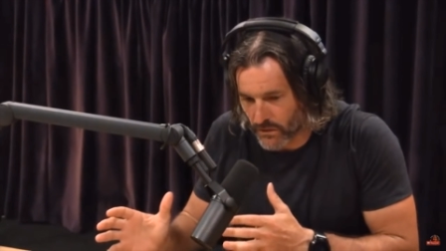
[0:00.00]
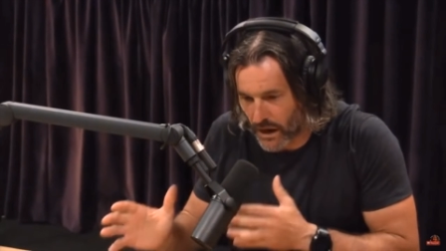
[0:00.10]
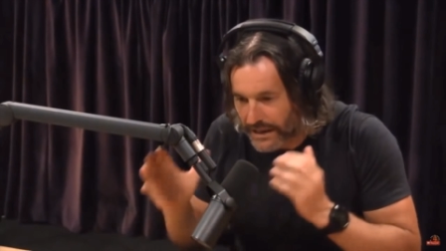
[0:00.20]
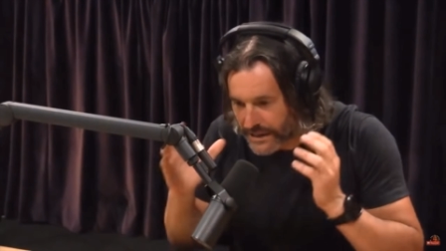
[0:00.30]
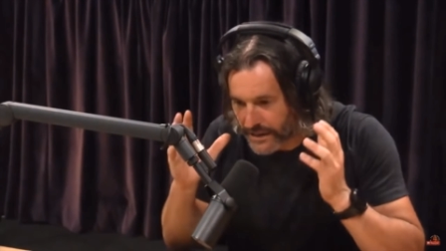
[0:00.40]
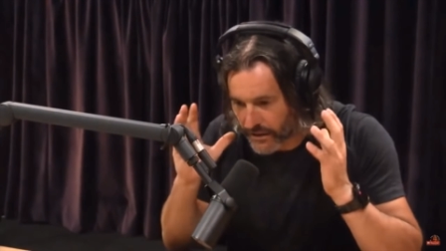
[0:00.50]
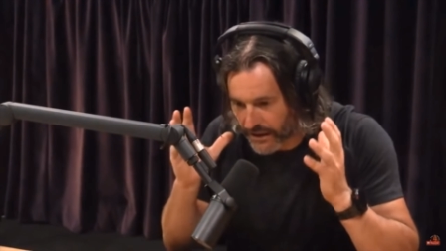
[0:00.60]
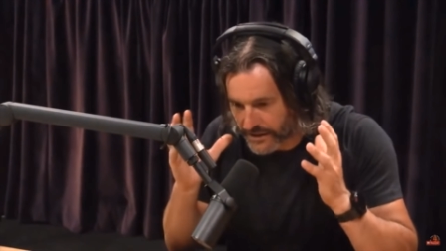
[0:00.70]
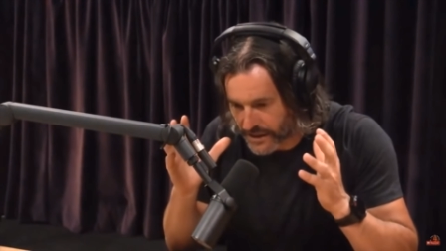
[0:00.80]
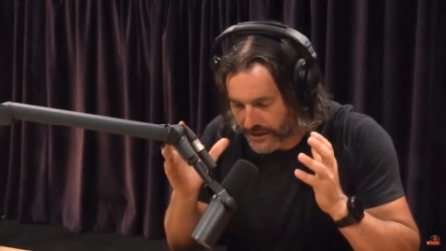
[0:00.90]

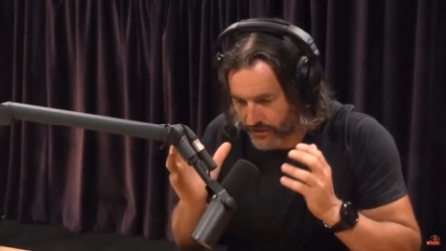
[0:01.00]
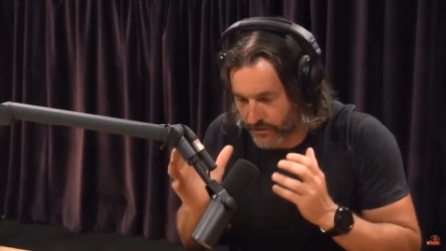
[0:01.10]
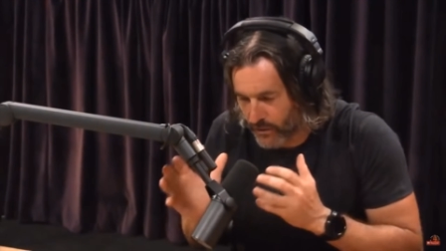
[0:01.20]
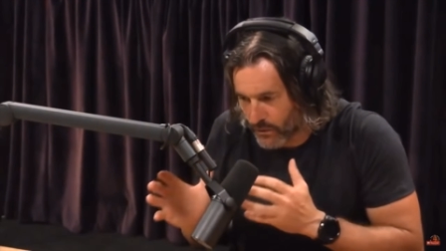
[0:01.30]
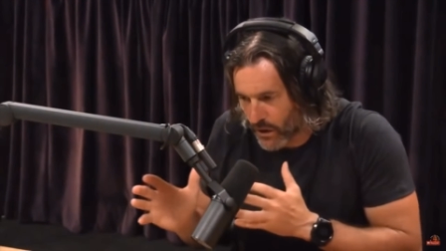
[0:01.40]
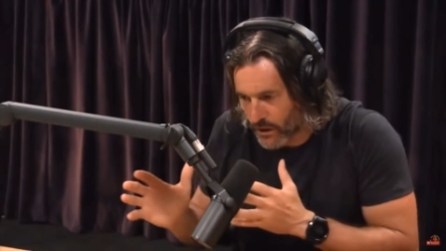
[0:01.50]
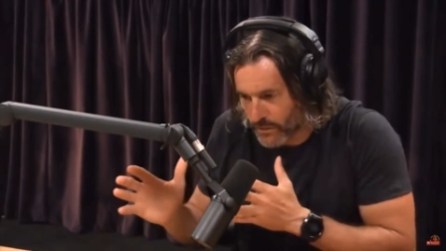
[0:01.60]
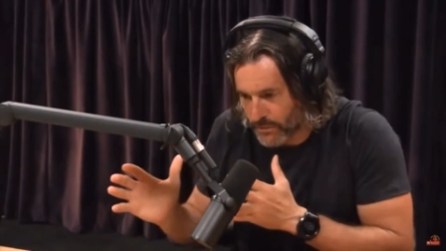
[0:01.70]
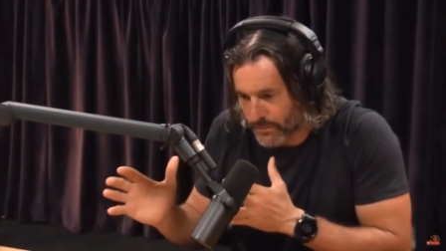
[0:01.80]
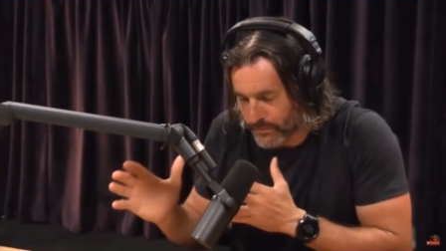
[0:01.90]
idealization or the
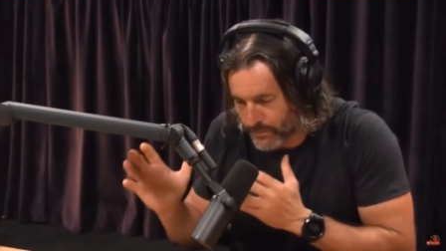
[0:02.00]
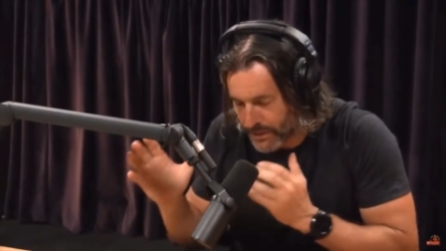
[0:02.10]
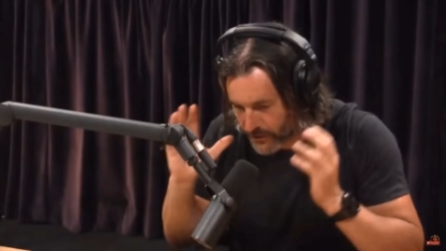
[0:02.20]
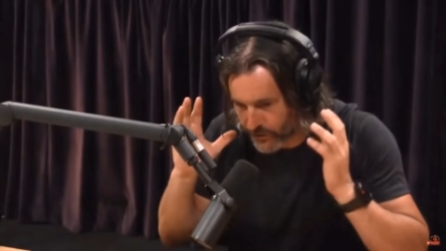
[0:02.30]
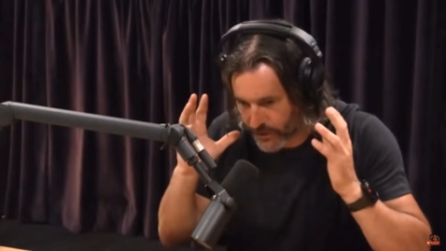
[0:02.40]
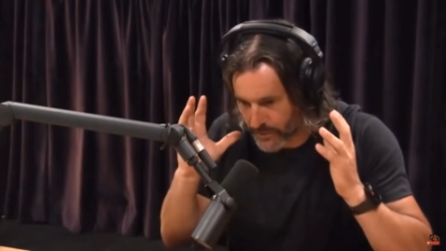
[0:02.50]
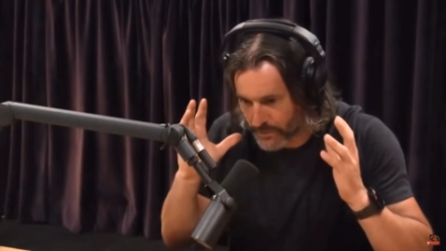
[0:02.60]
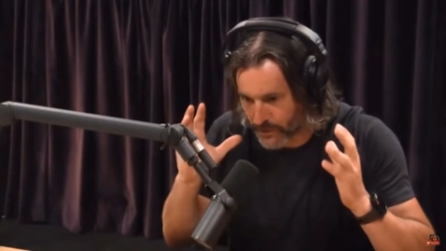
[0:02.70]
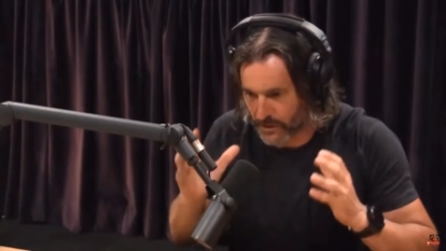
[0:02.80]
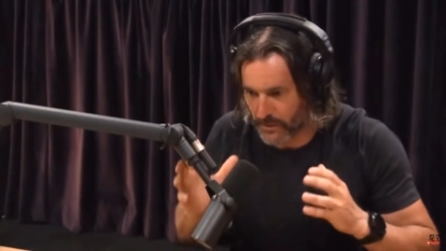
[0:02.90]
wrong picture I'm
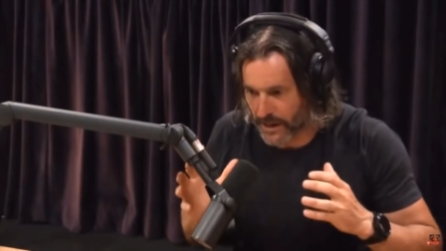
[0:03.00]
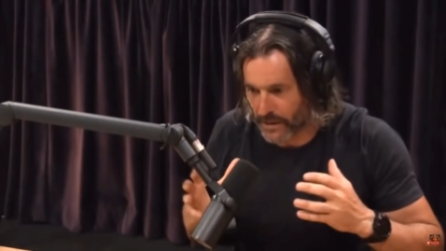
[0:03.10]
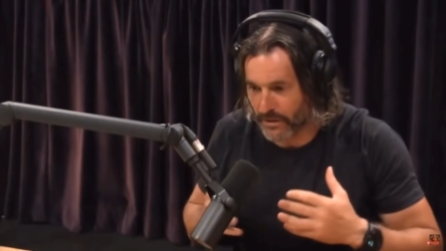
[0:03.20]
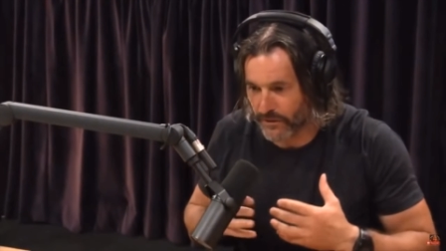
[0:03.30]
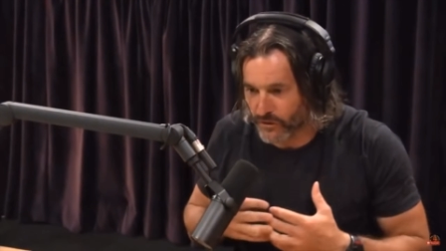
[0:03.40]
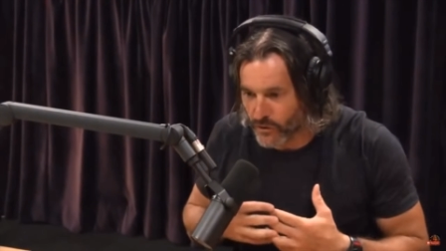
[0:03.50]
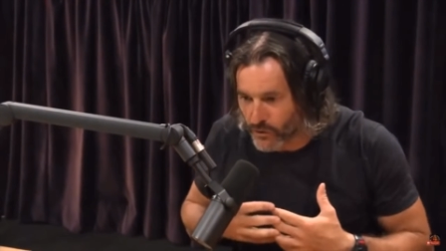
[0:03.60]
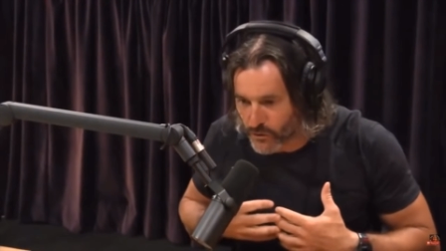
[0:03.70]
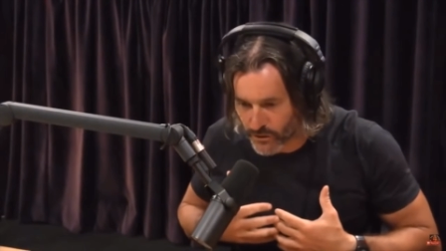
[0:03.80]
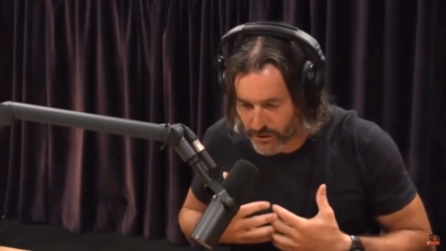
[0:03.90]
building in my head, but if
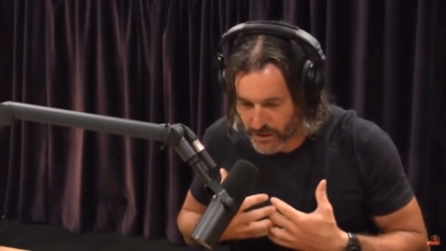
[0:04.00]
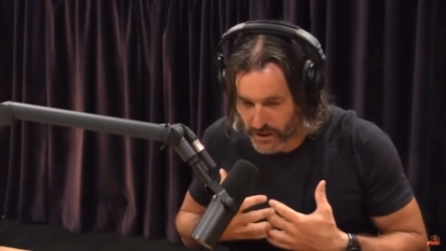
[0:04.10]
you